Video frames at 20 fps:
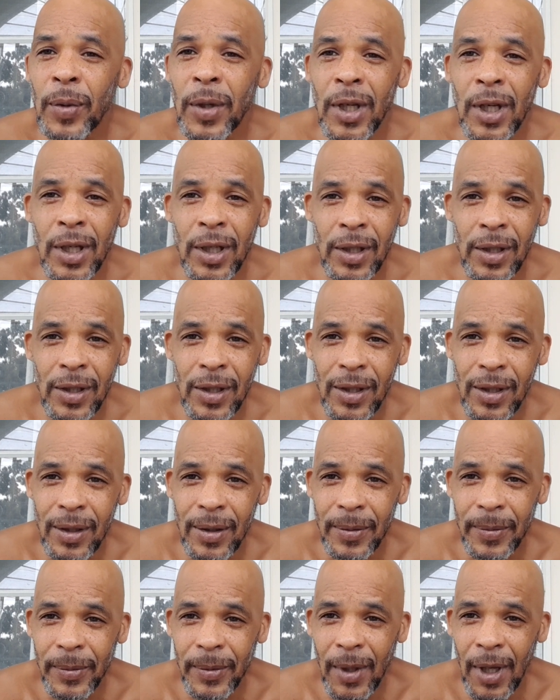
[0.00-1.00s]
Peace,
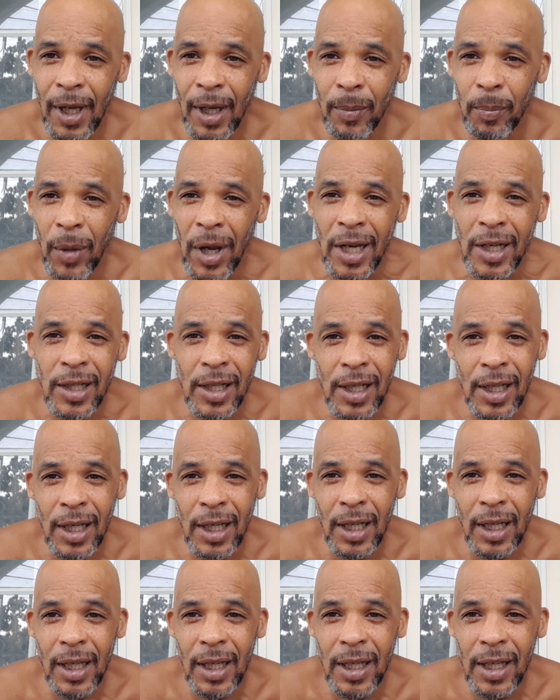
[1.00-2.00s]
and
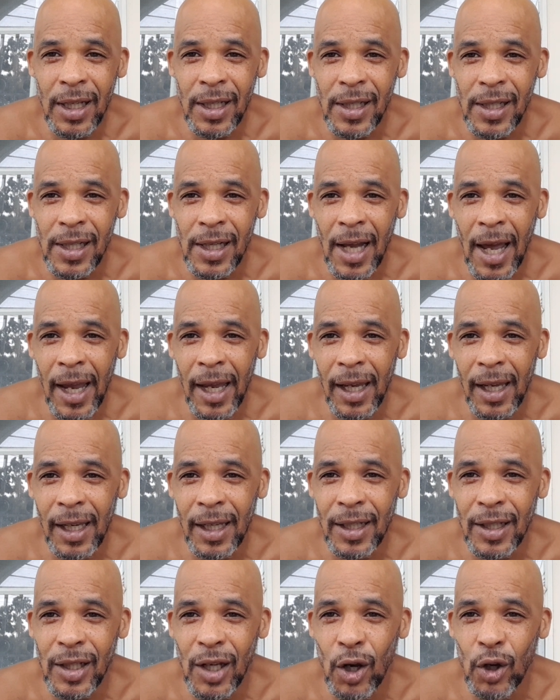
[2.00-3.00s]
basically it's like
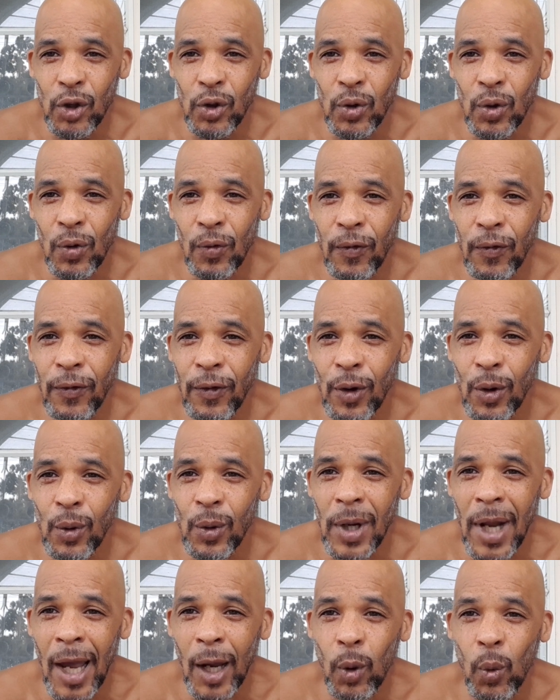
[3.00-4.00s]
it tells you to flow
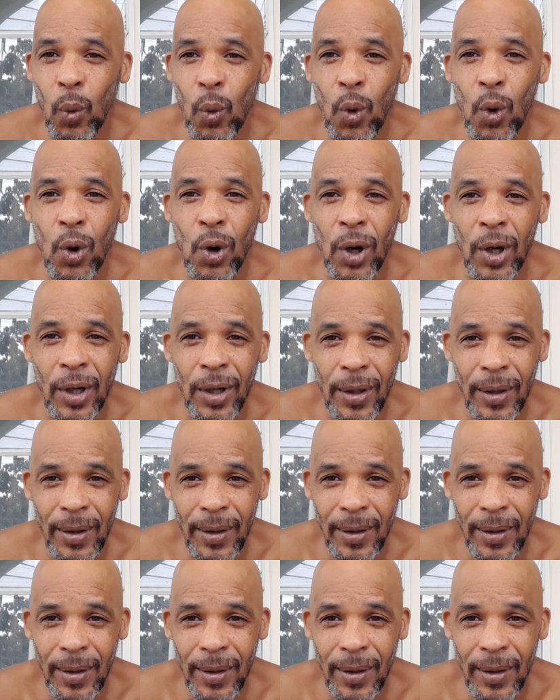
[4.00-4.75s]
like water,